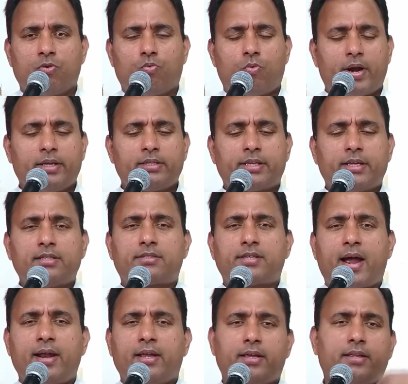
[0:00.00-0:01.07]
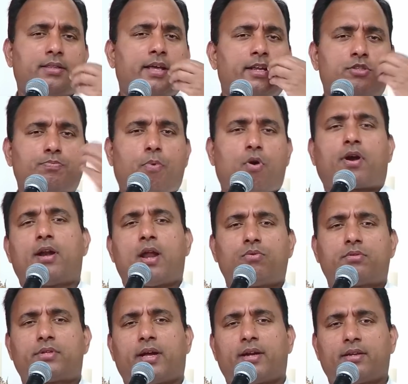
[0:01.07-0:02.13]
What is inside, that is spoken
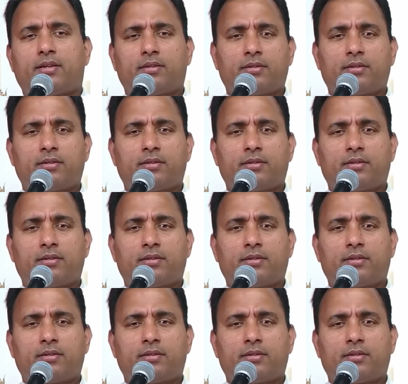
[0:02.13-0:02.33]
outside.